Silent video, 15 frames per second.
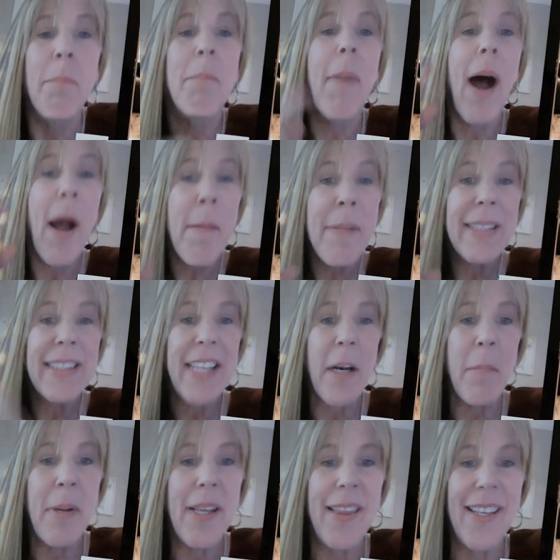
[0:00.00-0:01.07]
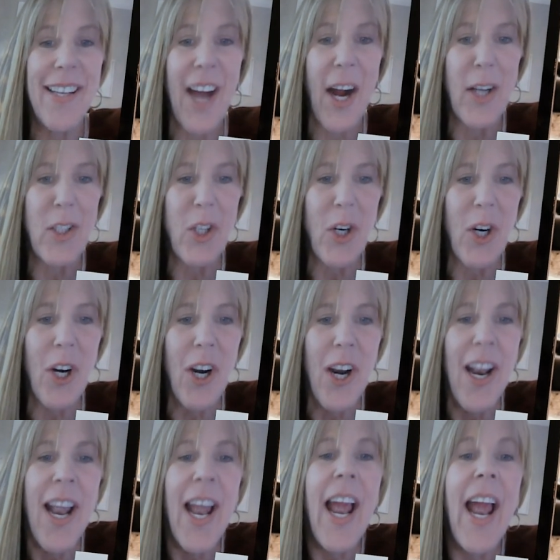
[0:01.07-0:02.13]
mommy's gonna be the doctor,
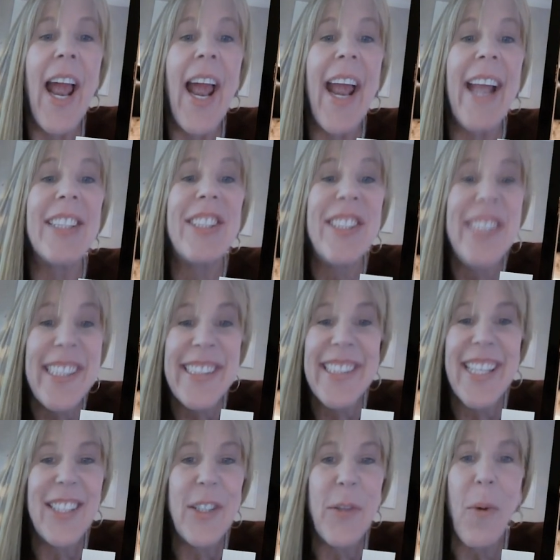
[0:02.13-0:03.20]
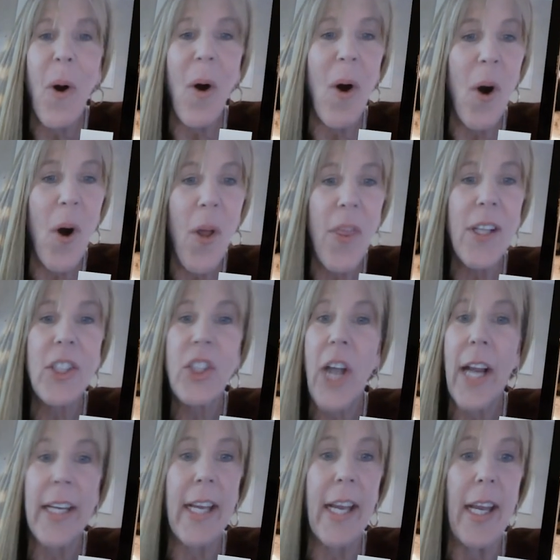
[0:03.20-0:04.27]
and she's gonna do all the
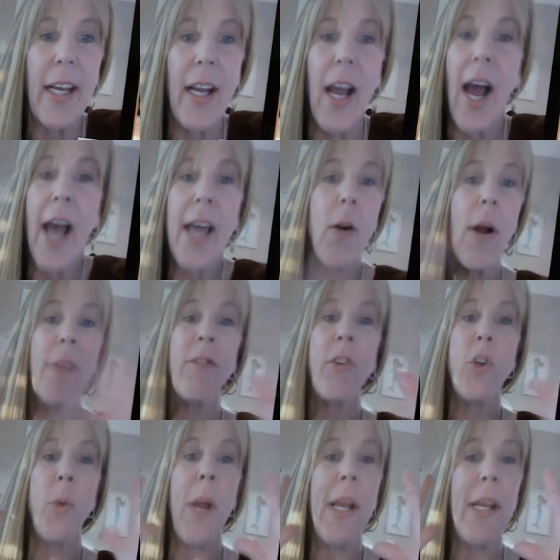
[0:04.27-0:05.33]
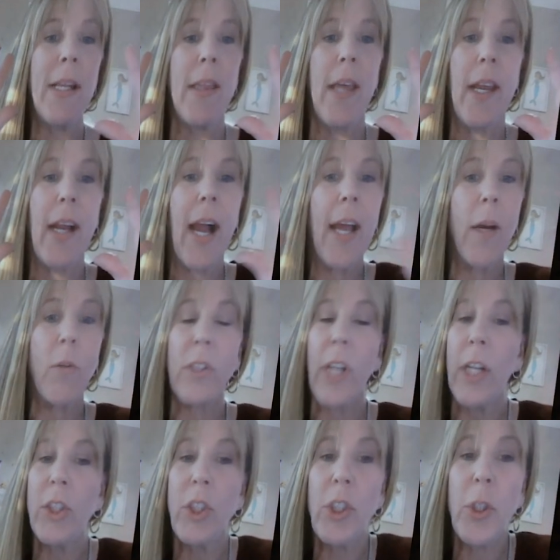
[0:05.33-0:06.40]
checking. I don't have to do anything. I don't
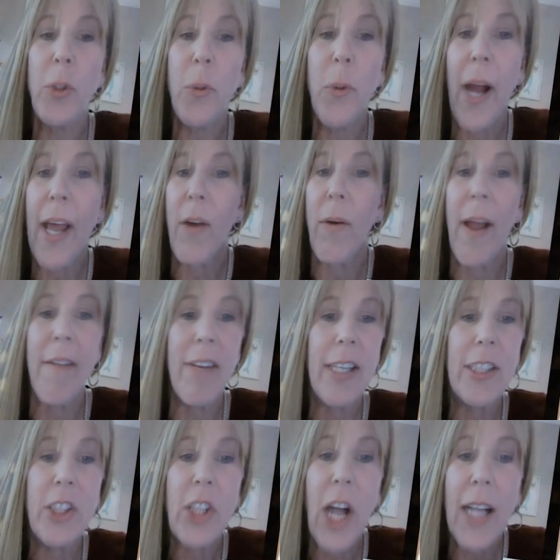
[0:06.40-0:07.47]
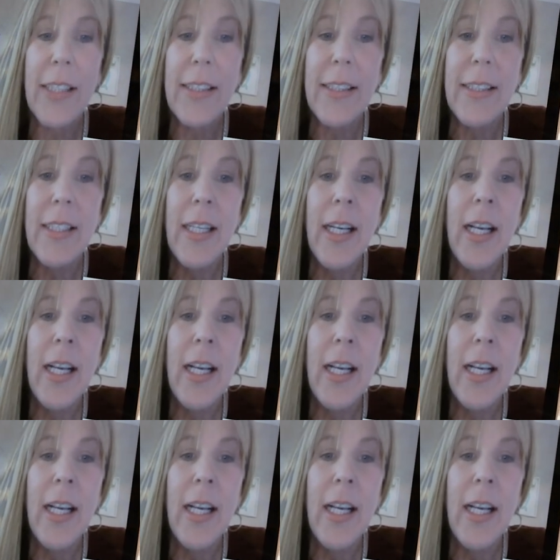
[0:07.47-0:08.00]
touch you. I don't have any shots.